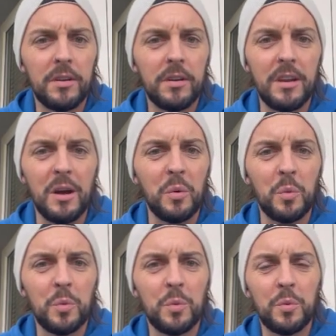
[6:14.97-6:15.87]
Now,
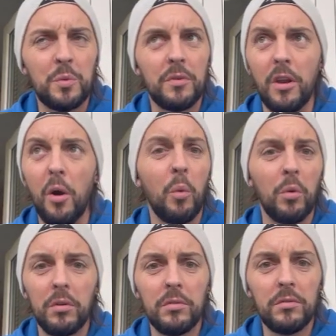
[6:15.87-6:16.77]
no,
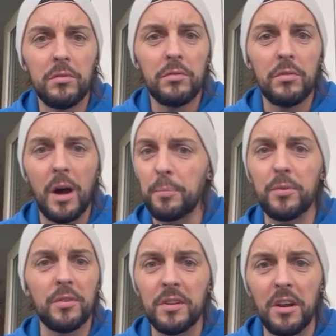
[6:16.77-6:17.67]

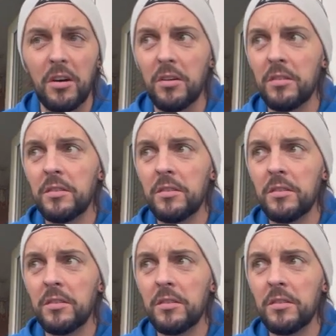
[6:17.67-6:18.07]
absolutely not.